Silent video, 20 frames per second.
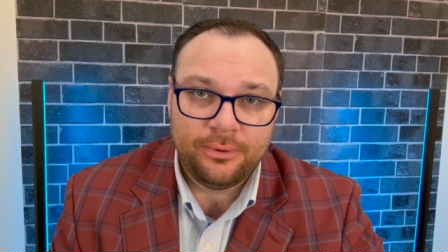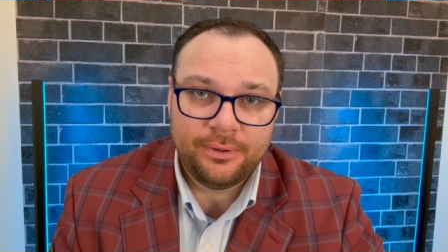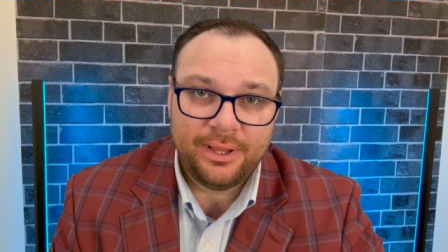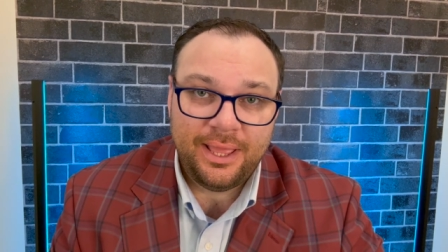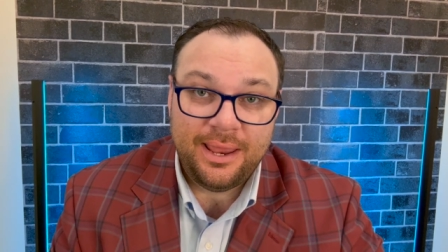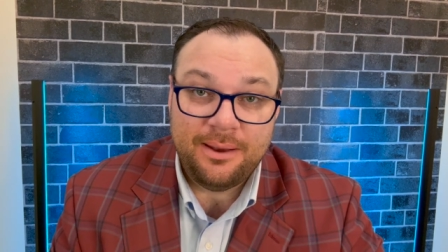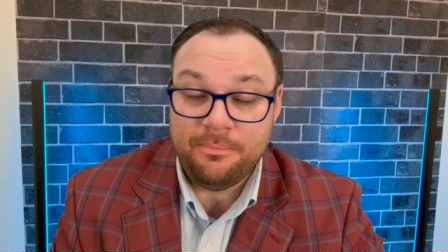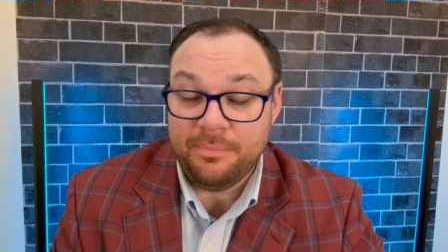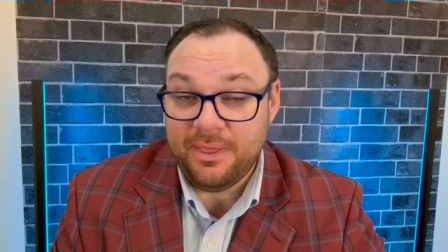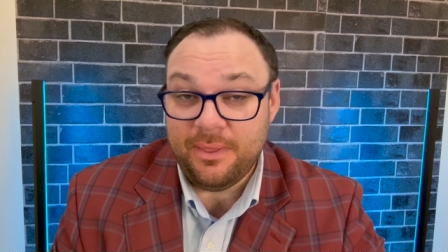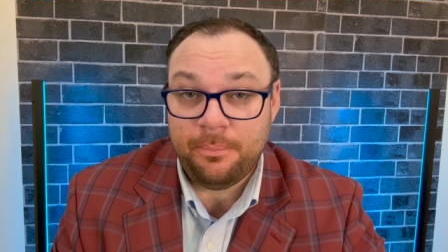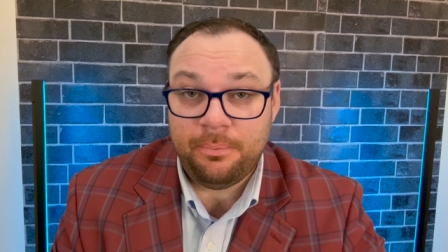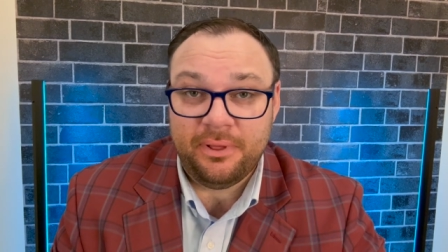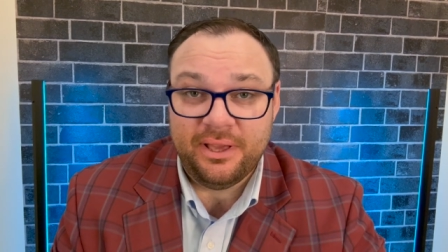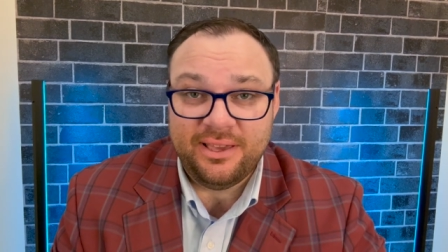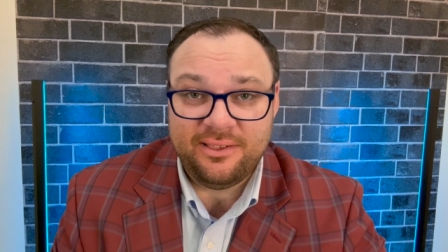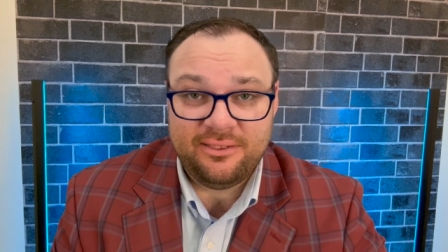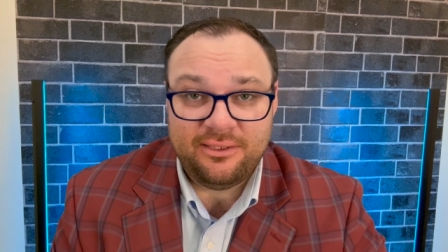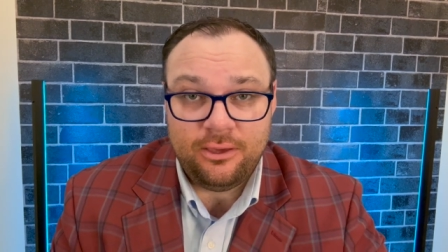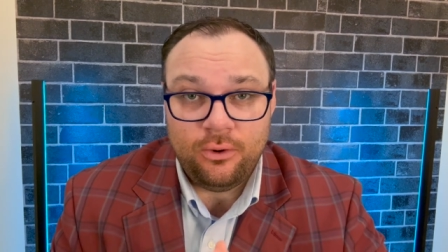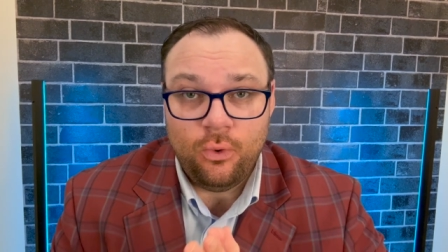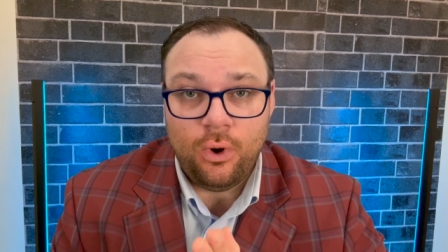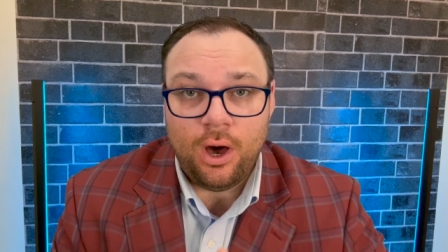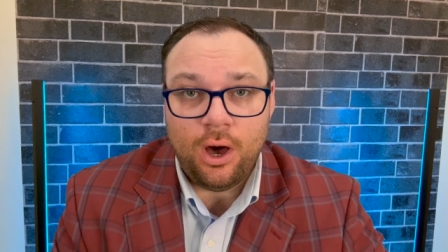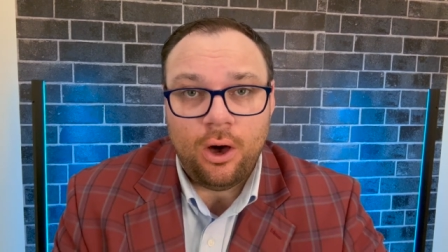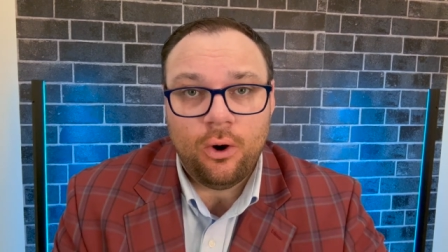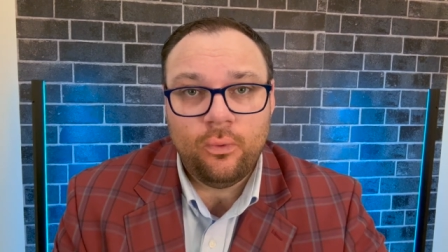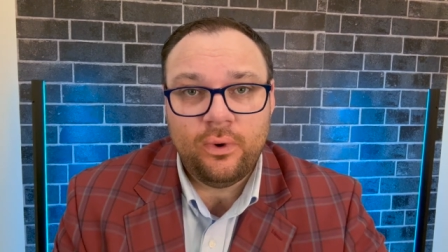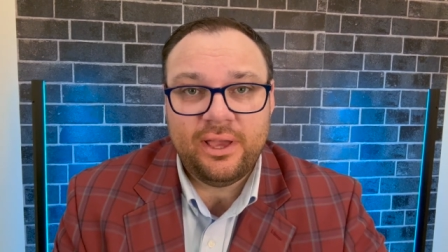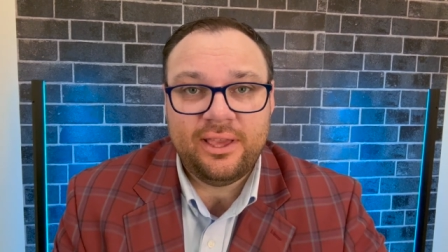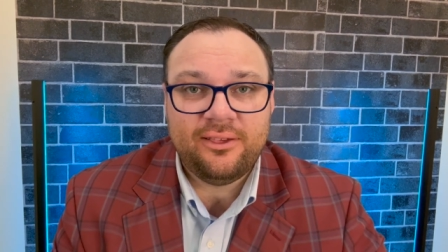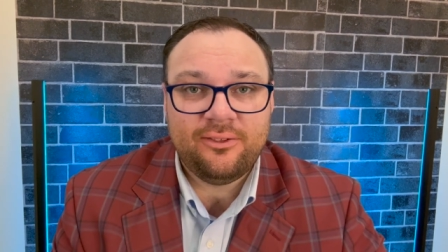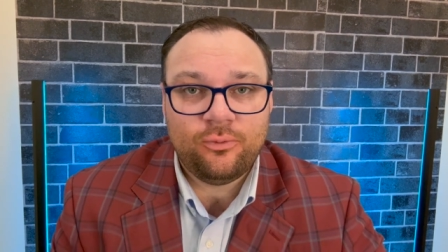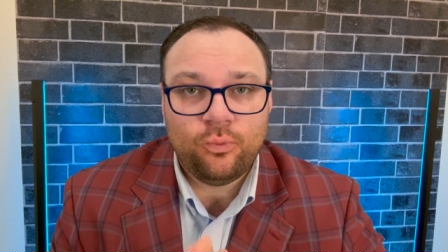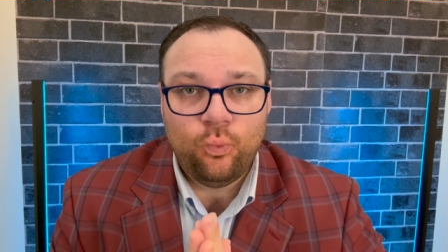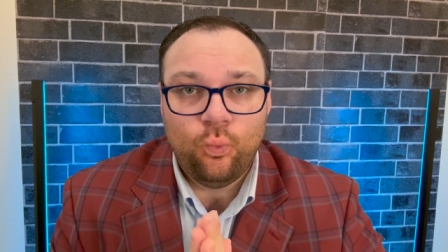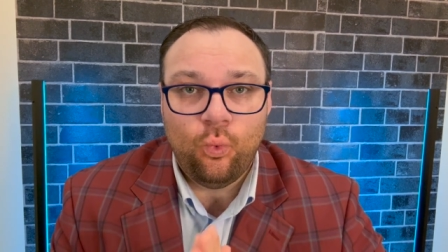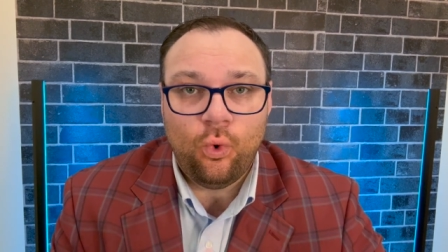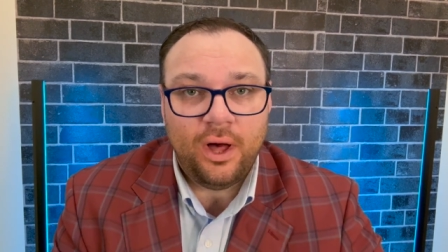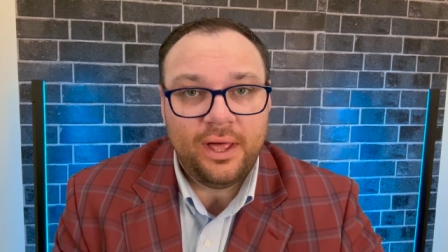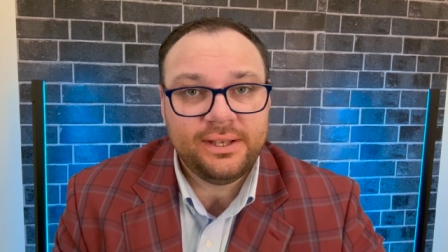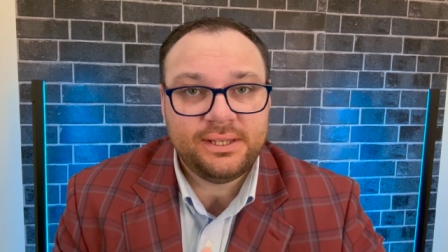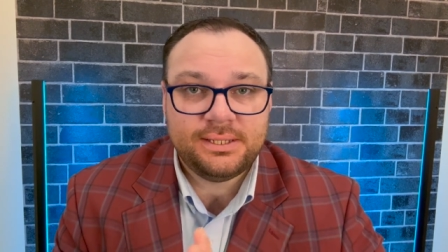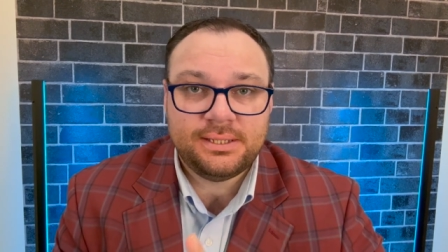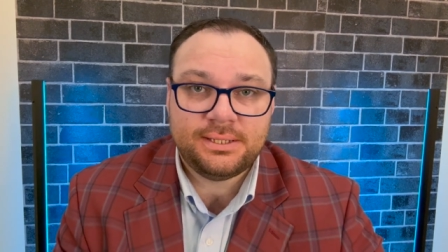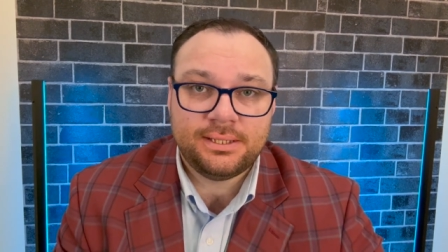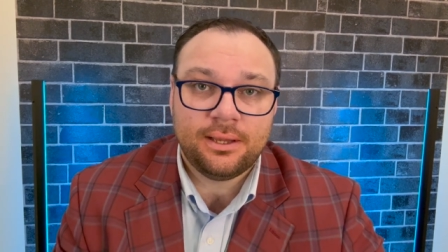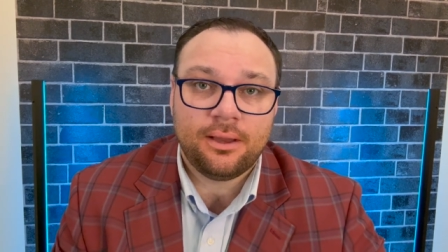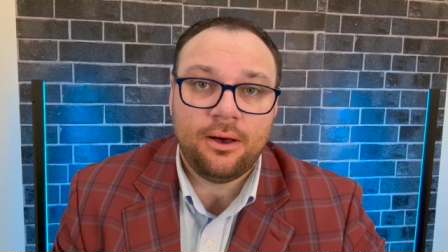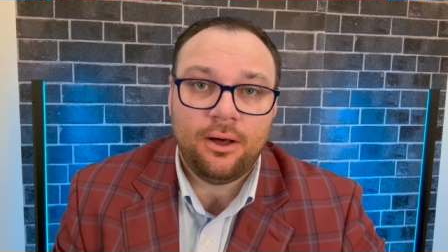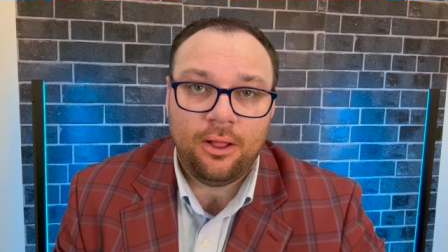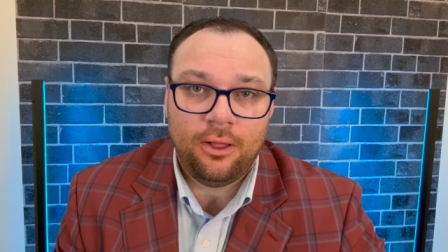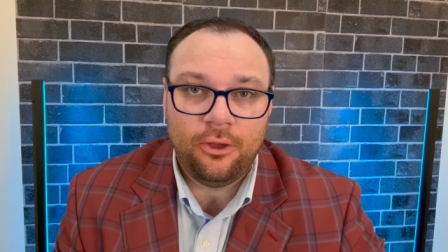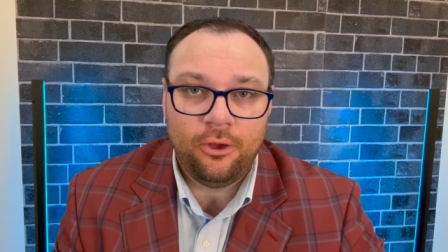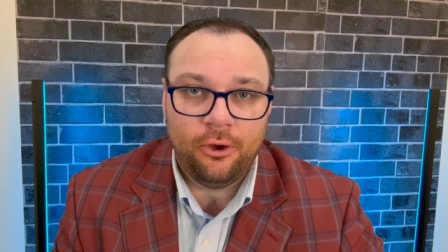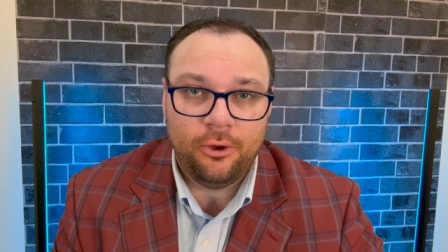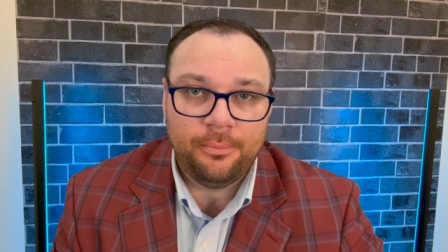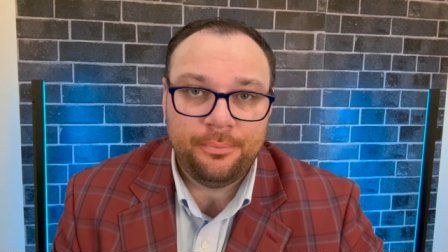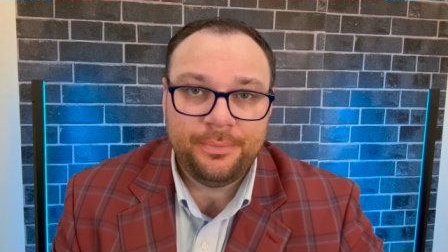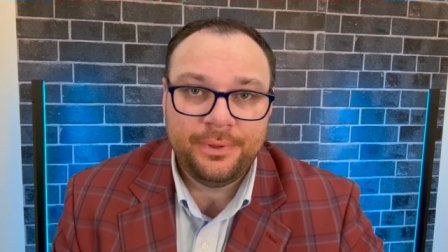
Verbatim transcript: and be the place that you always want to call home.